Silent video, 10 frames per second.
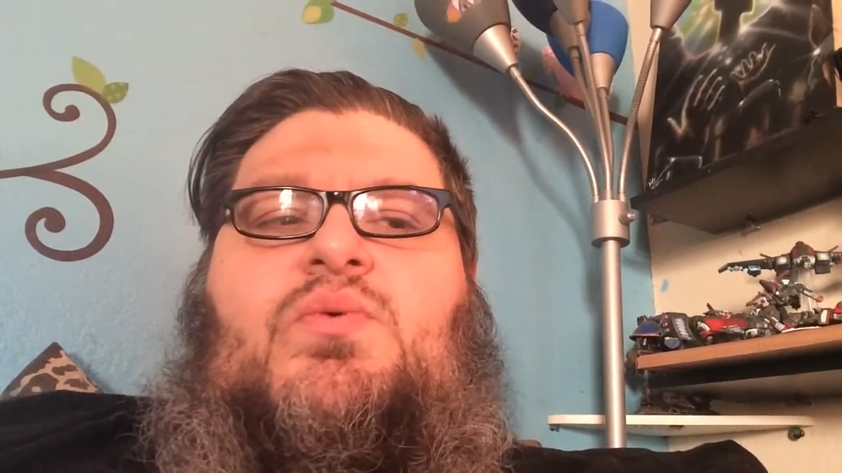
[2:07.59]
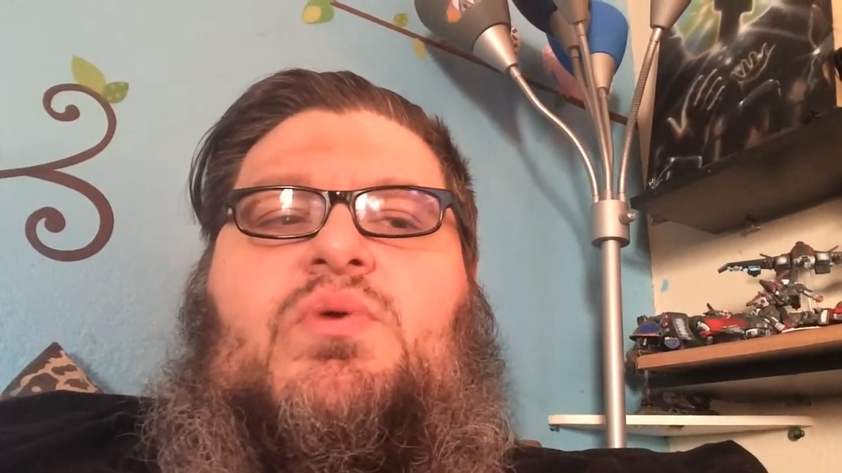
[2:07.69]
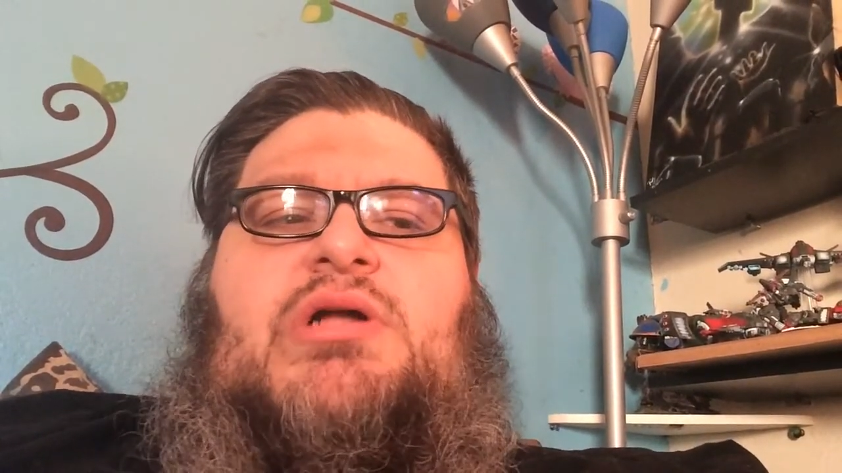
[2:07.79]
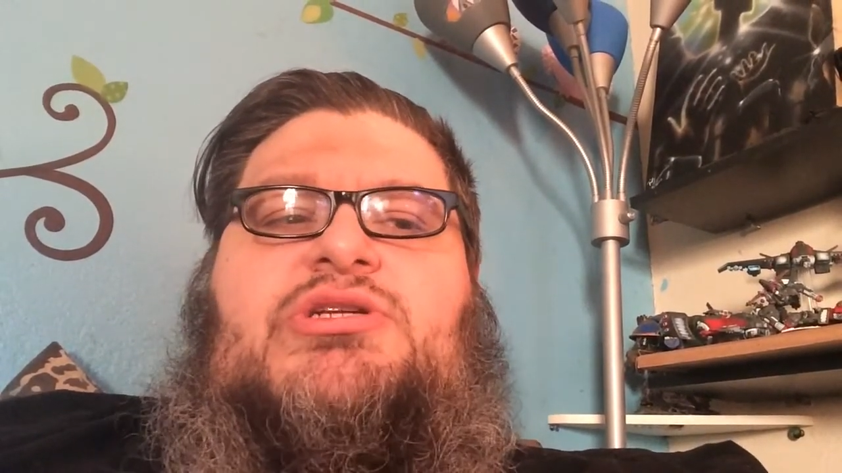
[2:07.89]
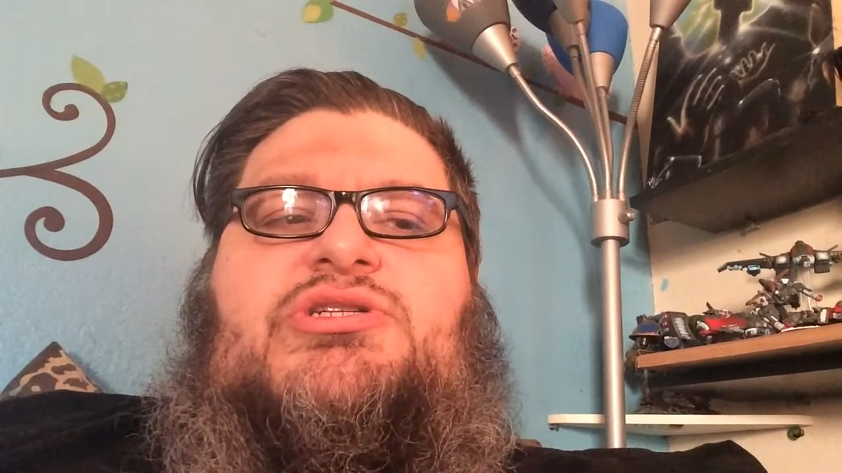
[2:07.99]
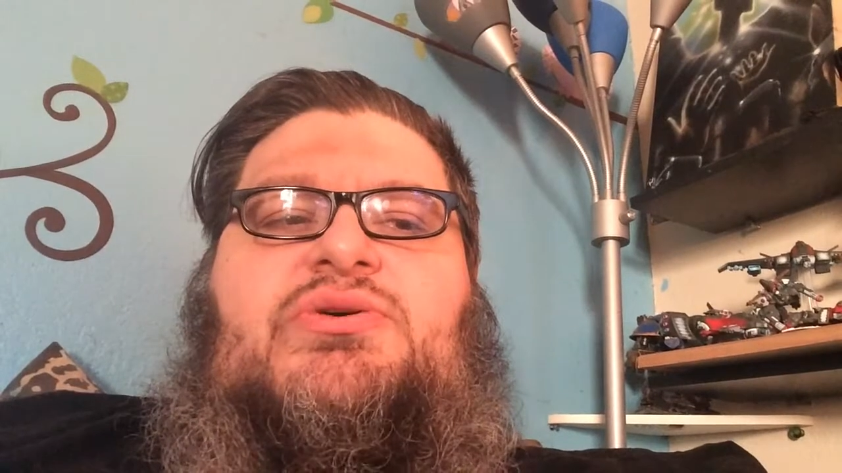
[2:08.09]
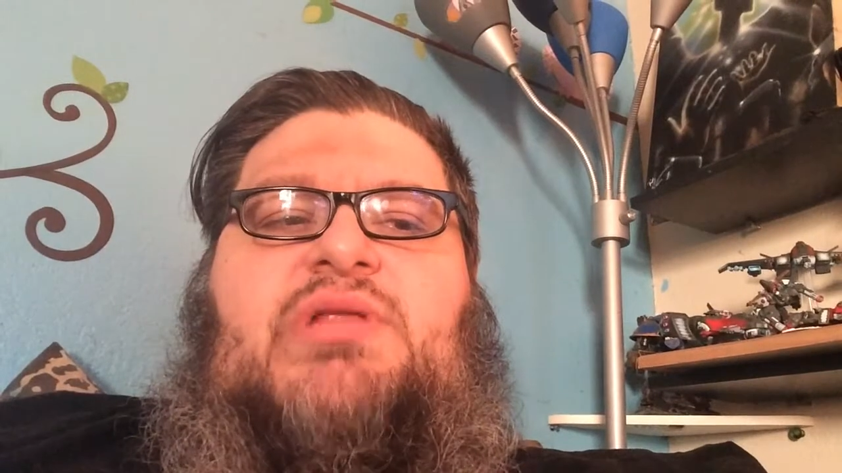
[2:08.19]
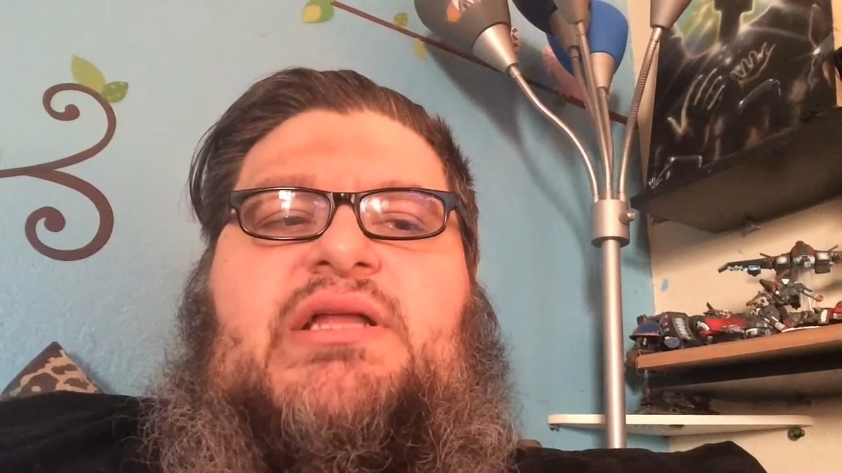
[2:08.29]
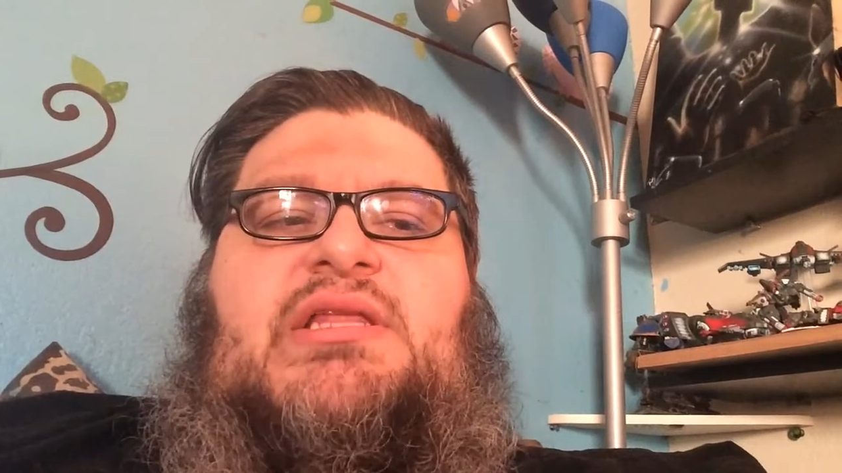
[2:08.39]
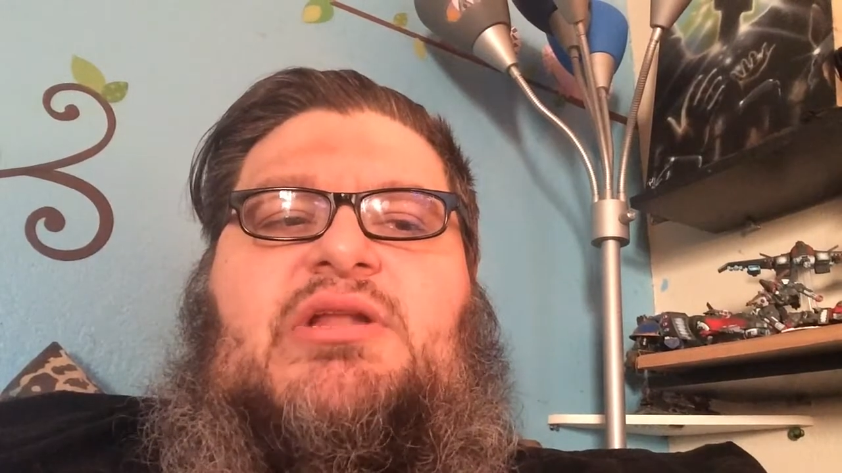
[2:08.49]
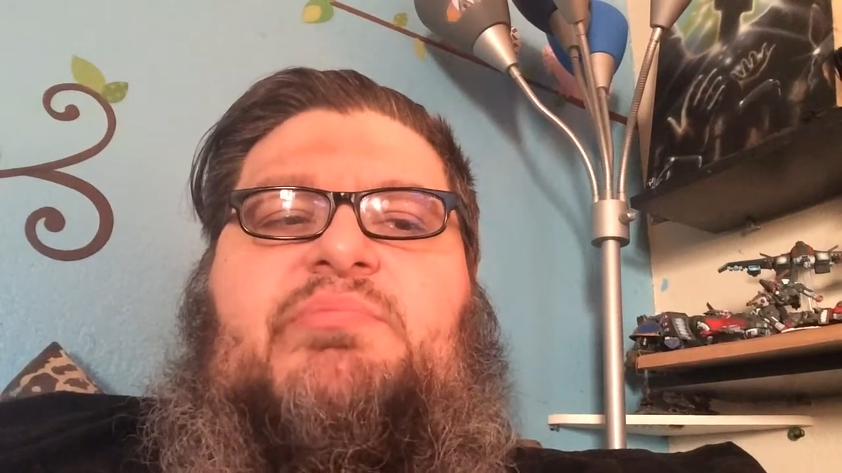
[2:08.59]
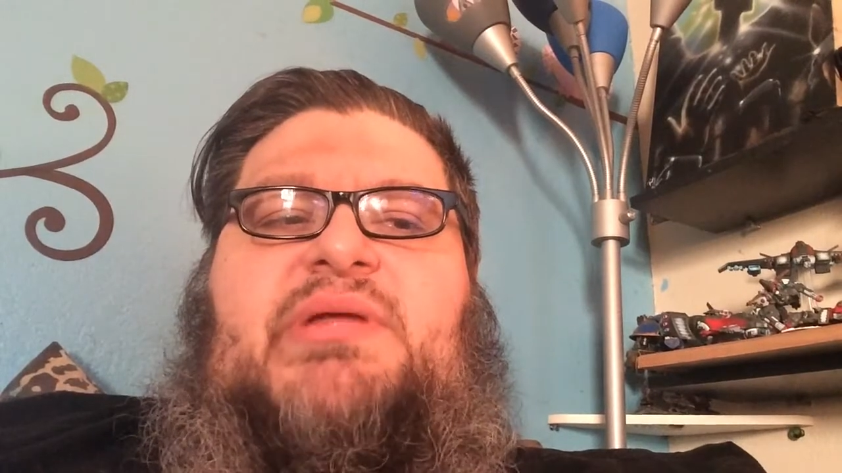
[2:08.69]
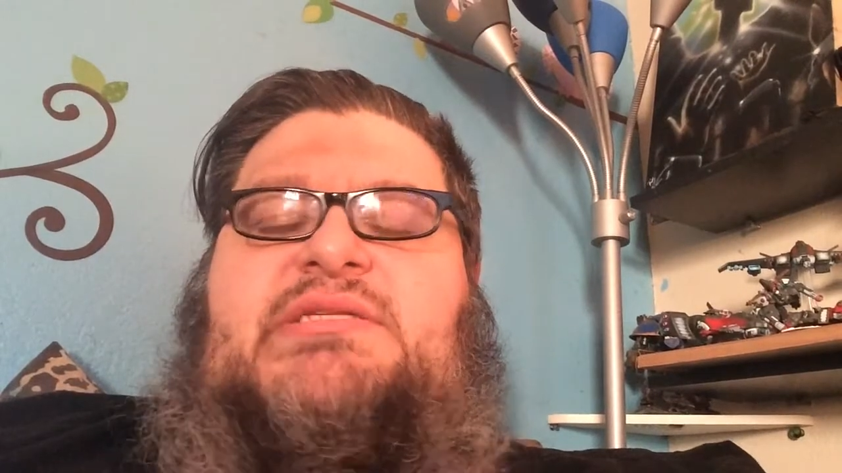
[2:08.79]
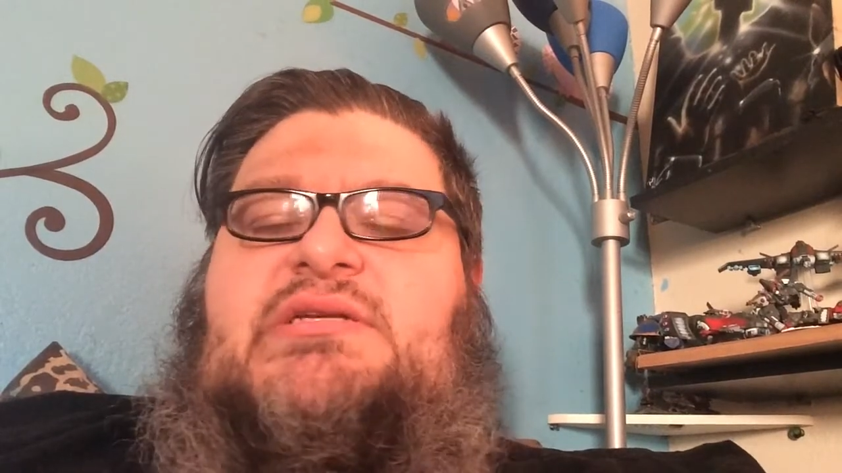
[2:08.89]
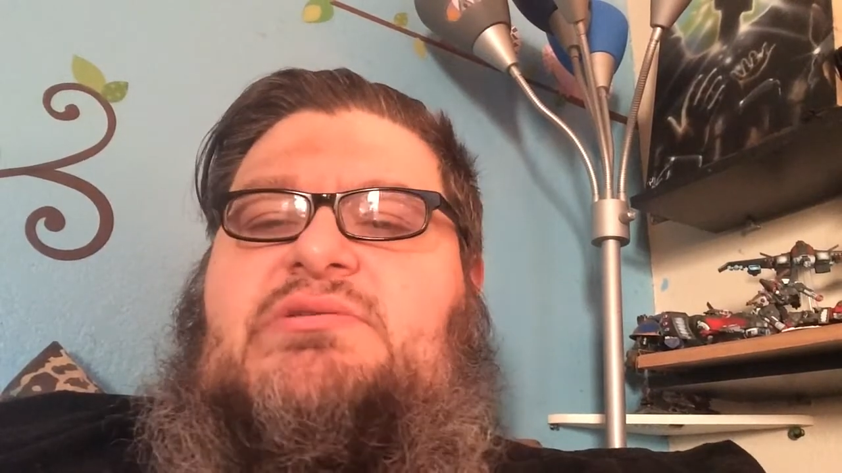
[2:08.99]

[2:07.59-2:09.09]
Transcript: where I'll just do like little bits